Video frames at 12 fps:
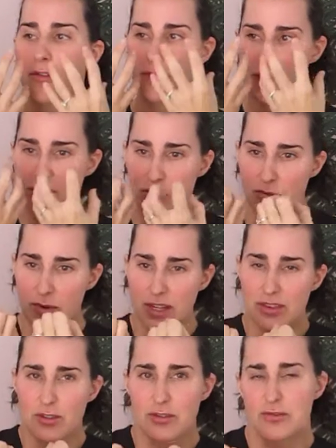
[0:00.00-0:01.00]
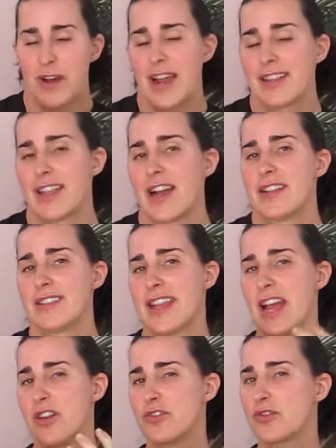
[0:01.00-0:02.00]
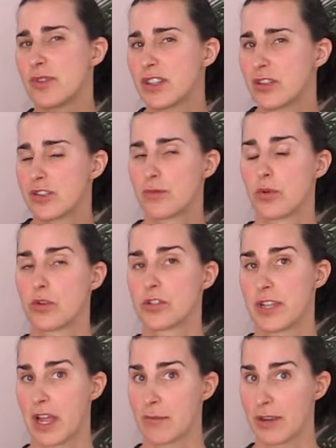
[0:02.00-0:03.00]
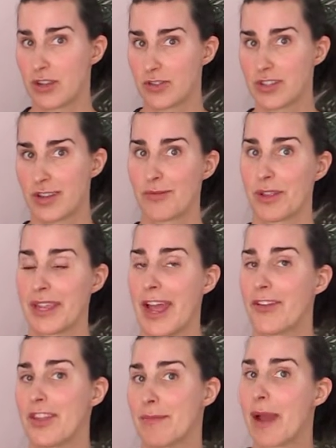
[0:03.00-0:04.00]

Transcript: shrink those fine lines down, shrink those pores down, and make your skin really healthy.